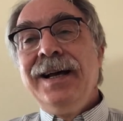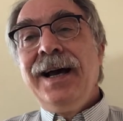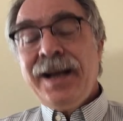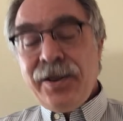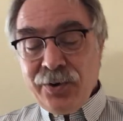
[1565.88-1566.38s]

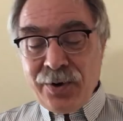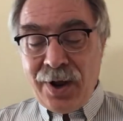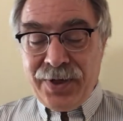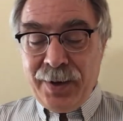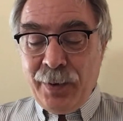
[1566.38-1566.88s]

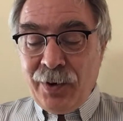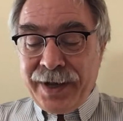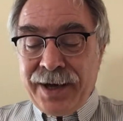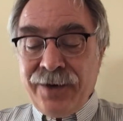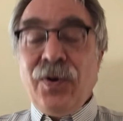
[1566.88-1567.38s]
Another thing we work
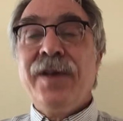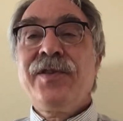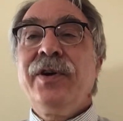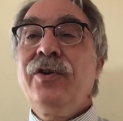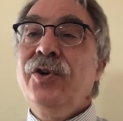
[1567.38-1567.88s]
at in
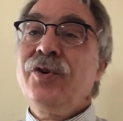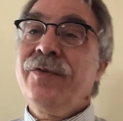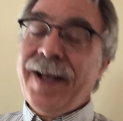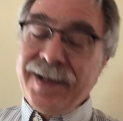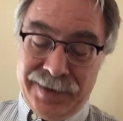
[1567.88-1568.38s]
fostering a culture
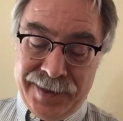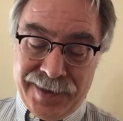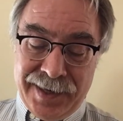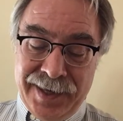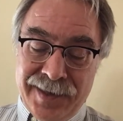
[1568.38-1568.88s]
of
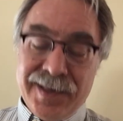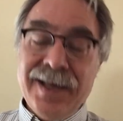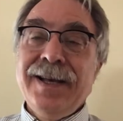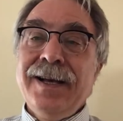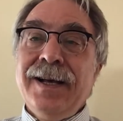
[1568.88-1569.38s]
excellence is
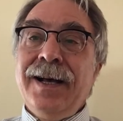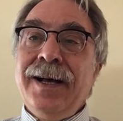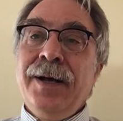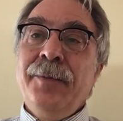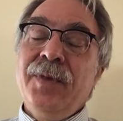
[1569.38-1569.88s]

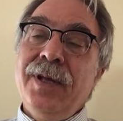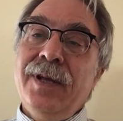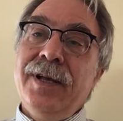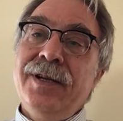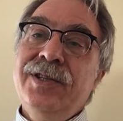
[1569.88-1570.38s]
um,
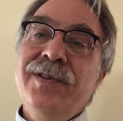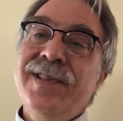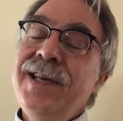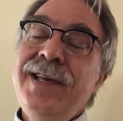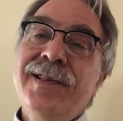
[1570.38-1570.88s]
to
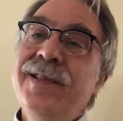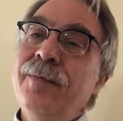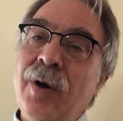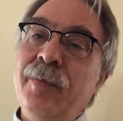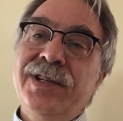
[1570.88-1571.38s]
seize the
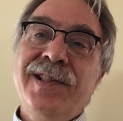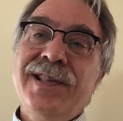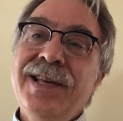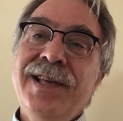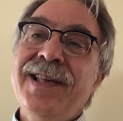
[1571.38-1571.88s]
moment, to
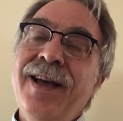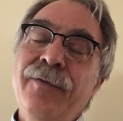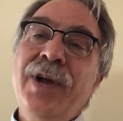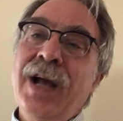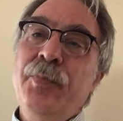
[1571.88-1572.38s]
seize
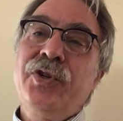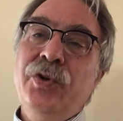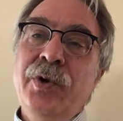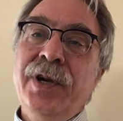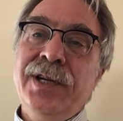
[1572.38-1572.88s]
every
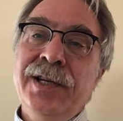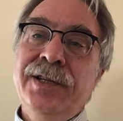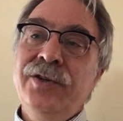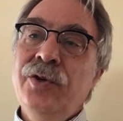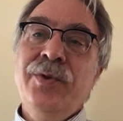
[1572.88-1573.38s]
opportunity
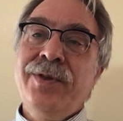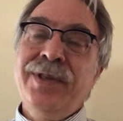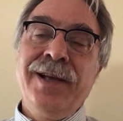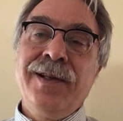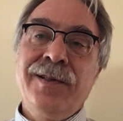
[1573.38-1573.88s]
to do the
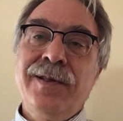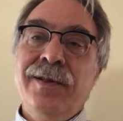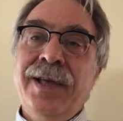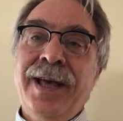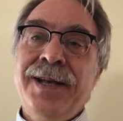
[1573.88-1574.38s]
things
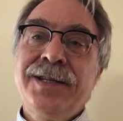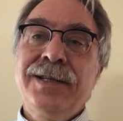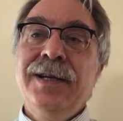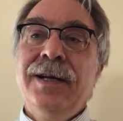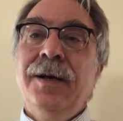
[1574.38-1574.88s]
that
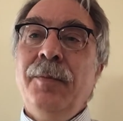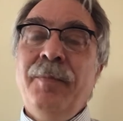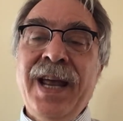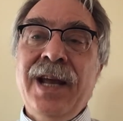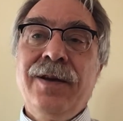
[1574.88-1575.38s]

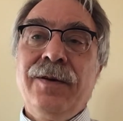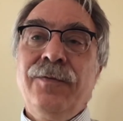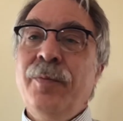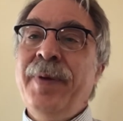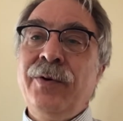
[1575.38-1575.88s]
make
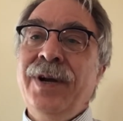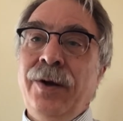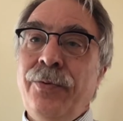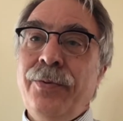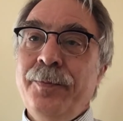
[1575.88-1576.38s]
for better
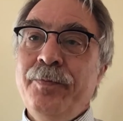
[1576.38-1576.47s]
health.